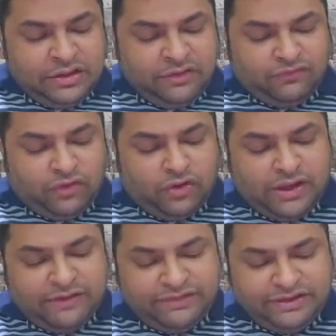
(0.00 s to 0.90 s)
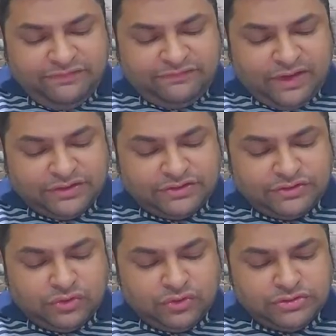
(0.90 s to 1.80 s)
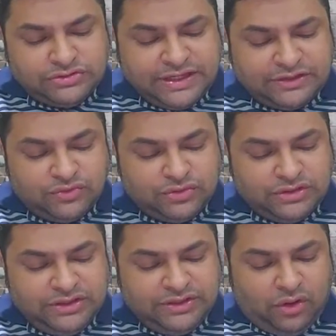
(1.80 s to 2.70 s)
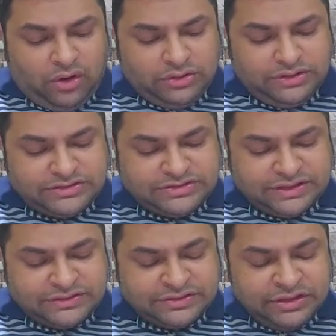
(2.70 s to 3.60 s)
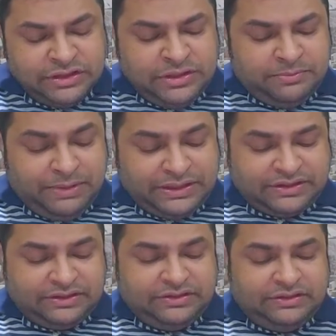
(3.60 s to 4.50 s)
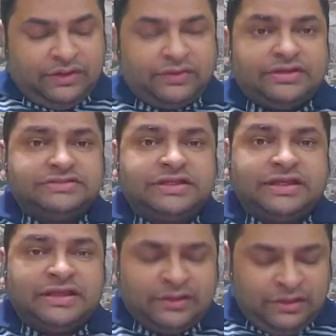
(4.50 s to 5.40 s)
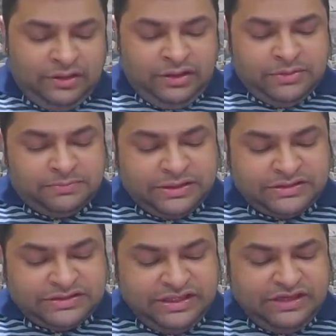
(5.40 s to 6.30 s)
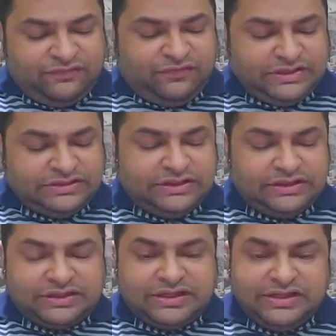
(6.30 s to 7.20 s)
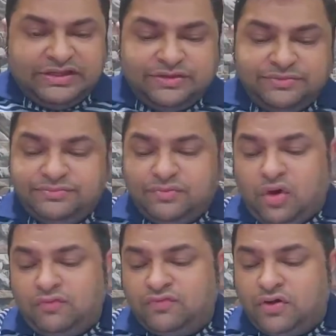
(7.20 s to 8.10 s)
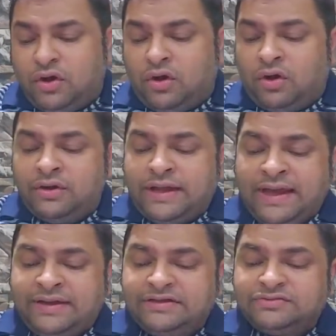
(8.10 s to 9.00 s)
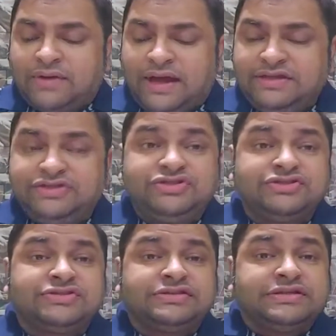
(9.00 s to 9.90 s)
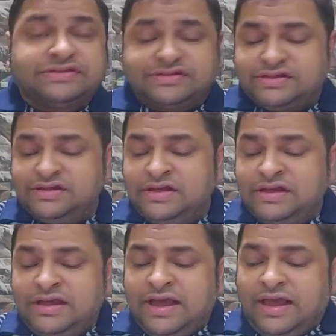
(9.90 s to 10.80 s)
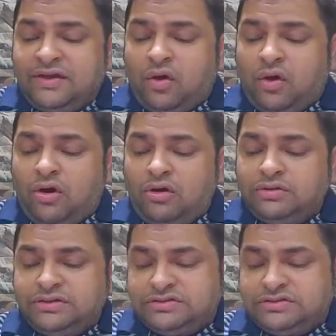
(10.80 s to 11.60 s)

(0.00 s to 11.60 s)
for your heavenly Father knows that you need all these things. But, now here's the key. But seek first the kingdom of God and his righteousness, and all these